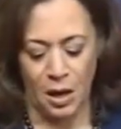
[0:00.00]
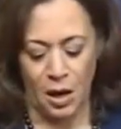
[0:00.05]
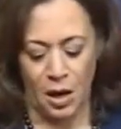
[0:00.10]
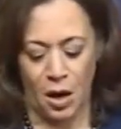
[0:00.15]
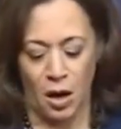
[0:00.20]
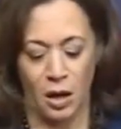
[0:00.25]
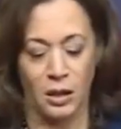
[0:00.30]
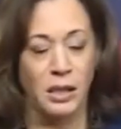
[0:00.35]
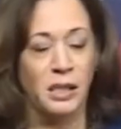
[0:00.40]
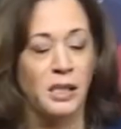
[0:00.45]

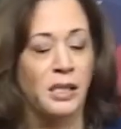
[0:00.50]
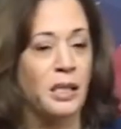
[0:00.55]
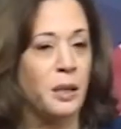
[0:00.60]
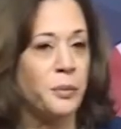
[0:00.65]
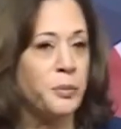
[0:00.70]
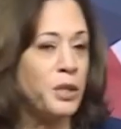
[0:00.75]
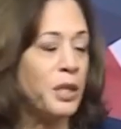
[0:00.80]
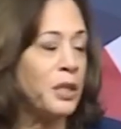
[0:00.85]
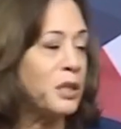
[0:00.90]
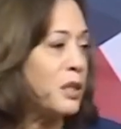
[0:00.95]
On the
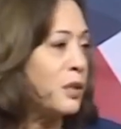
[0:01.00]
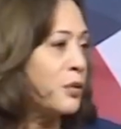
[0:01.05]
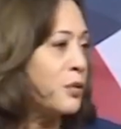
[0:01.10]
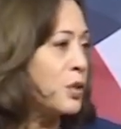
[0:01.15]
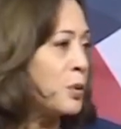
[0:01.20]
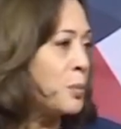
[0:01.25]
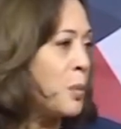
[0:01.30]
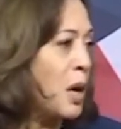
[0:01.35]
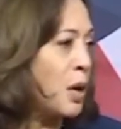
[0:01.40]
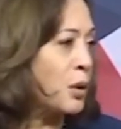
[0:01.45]
subject of
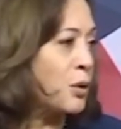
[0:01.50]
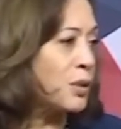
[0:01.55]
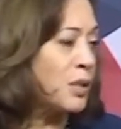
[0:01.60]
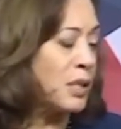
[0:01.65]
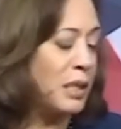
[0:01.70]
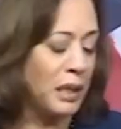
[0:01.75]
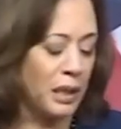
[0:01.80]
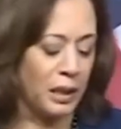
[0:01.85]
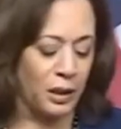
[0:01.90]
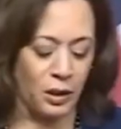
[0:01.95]

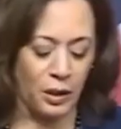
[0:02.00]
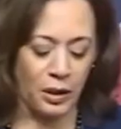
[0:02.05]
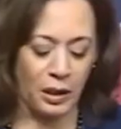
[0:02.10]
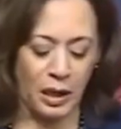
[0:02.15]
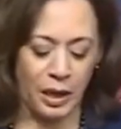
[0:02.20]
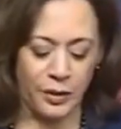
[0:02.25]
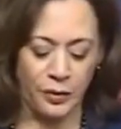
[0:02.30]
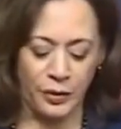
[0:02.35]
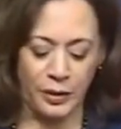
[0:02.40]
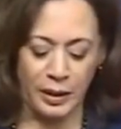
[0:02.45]
democracy and good
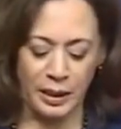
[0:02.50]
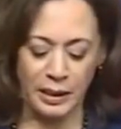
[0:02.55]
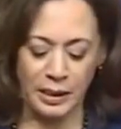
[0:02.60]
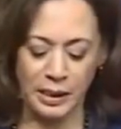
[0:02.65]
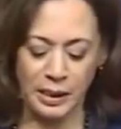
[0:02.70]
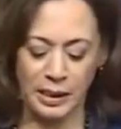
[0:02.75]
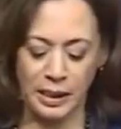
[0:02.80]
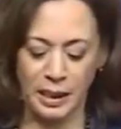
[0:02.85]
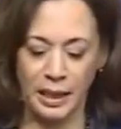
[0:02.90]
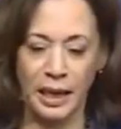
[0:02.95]

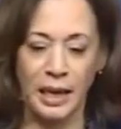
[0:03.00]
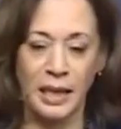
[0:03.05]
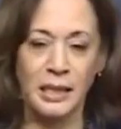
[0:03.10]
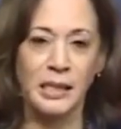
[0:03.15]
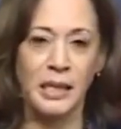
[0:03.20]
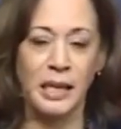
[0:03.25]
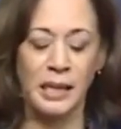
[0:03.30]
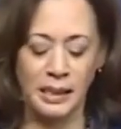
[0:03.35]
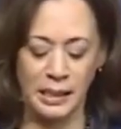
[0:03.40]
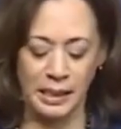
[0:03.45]
governance, as
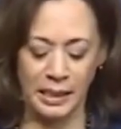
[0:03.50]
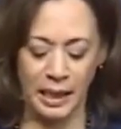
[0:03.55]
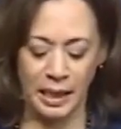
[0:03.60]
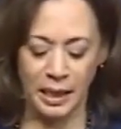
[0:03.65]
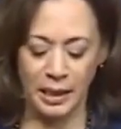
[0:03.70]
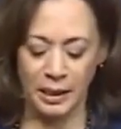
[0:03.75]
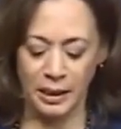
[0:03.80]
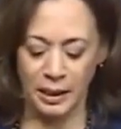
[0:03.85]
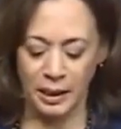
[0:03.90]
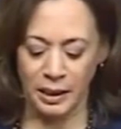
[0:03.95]
I
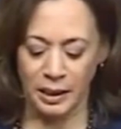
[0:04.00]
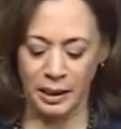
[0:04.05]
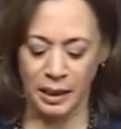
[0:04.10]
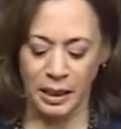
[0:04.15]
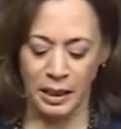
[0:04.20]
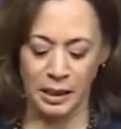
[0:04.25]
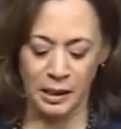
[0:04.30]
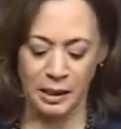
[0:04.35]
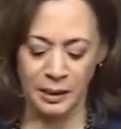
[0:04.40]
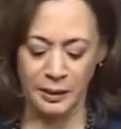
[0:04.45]
said in
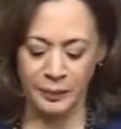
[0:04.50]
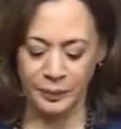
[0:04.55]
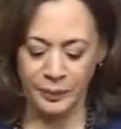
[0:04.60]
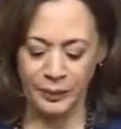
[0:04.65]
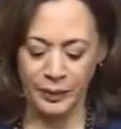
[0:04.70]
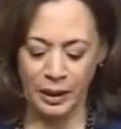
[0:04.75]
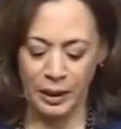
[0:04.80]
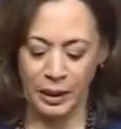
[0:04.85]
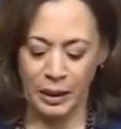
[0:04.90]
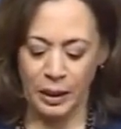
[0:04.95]
Ghana,
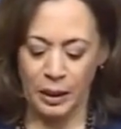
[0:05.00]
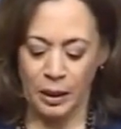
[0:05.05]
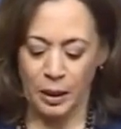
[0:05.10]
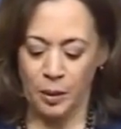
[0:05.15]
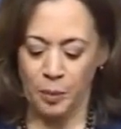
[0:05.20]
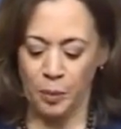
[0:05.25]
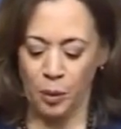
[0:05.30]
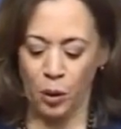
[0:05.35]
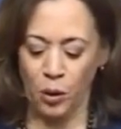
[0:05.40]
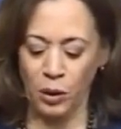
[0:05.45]

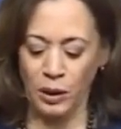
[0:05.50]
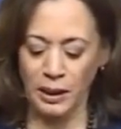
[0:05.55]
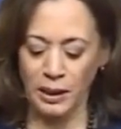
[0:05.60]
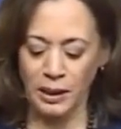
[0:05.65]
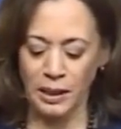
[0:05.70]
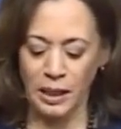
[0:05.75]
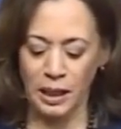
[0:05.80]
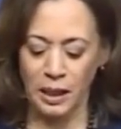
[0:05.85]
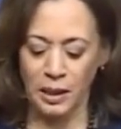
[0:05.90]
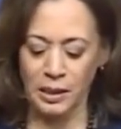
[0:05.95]
polling
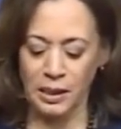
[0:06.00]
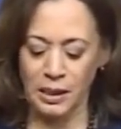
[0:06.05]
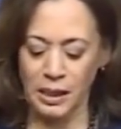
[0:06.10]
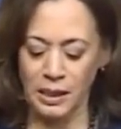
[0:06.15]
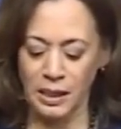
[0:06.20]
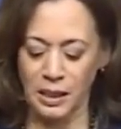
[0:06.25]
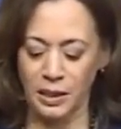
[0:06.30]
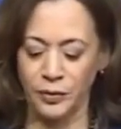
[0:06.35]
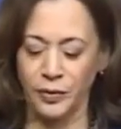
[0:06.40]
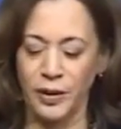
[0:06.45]
tells
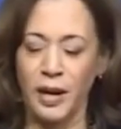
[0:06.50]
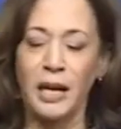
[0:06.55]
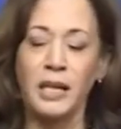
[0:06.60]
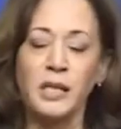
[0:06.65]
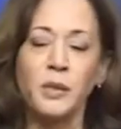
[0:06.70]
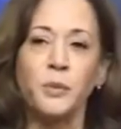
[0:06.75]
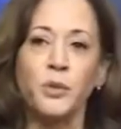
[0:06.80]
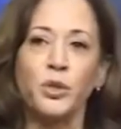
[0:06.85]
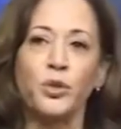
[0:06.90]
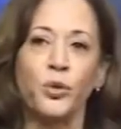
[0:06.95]
us the
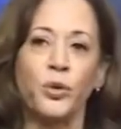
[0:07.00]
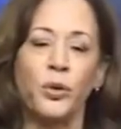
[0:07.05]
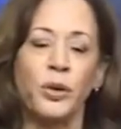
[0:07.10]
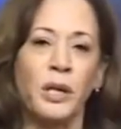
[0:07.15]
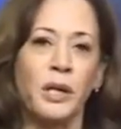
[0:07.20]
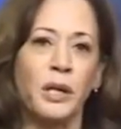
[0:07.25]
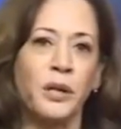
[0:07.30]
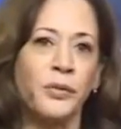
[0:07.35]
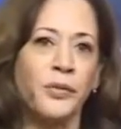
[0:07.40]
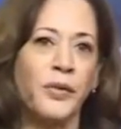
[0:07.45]
vast
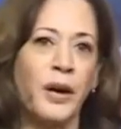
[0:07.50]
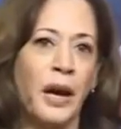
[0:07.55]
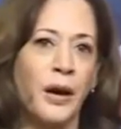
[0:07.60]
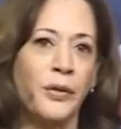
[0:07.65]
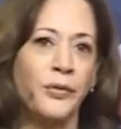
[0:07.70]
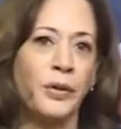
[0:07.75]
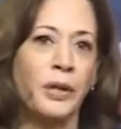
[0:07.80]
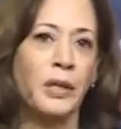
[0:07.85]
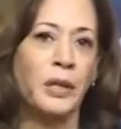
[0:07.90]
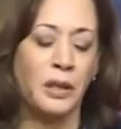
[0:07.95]
majority of
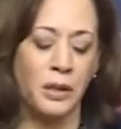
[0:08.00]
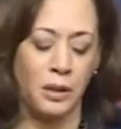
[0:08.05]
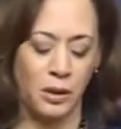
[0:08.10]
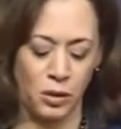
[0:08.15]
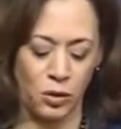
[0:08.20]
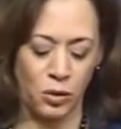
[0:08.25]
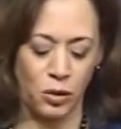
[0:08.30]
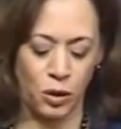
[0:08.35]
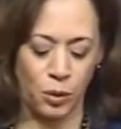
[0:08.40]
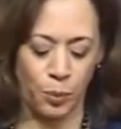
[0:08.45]
Africans
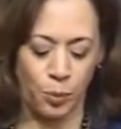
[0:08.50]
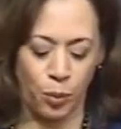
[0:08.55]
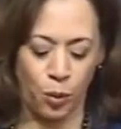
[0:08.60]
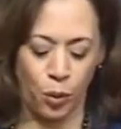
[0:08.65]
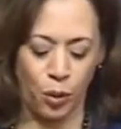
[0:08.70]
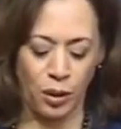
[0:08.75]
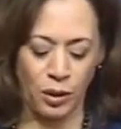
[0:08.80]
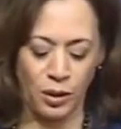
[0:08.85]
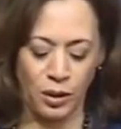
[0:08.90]
support